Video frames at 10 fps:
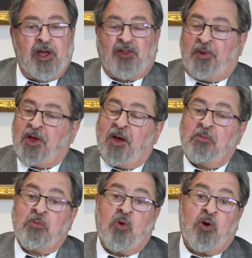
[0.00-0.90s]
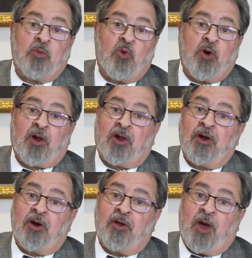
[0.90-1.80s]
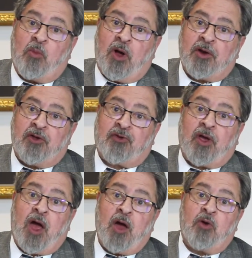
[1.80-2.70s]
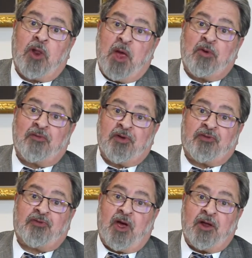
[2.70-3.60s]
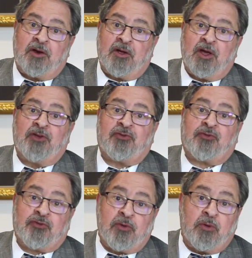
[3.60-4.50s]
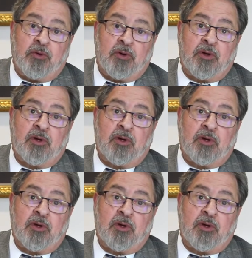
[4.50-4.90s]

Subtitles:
it's become more and more clear that what Yeshayahu Leibovitz said is true.